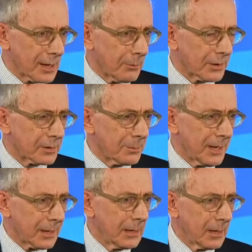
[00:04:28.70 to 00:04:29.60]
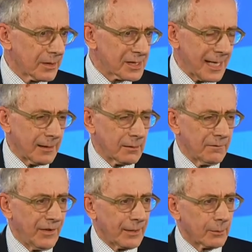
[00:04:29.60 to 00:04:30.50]
I wanted to make. The second
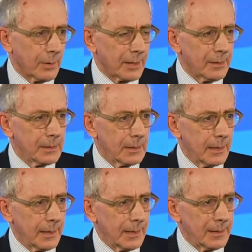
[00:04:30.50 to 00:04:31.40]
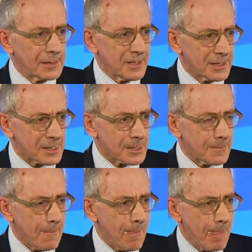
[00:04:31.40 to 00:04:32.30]
and final one is this.
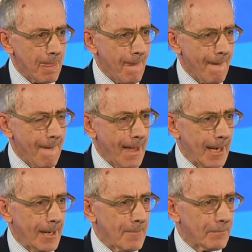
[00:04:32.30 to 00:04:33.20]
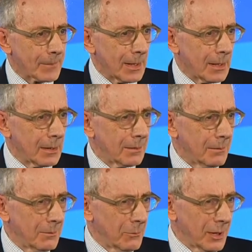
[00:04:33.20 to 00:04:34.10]
Uh,
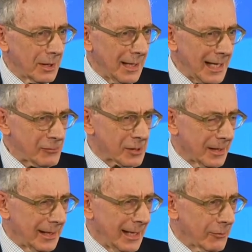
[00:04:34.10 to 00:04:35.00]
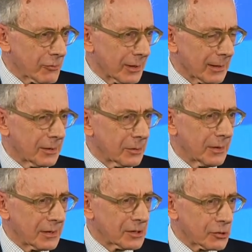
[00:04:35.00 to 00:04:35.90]
we're actually entering into
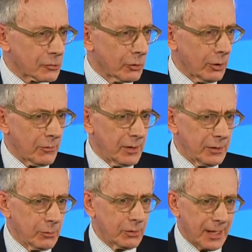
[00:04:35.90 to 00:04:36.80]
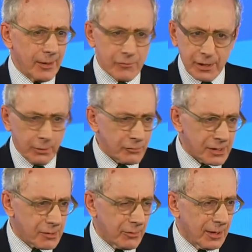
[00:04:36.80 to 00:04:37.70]
extraordinary new territory, not
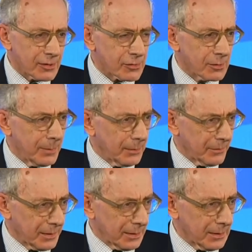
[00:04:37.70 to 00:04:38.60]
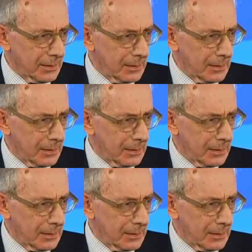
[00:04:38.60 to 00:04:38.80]
just in relation to Belvedere,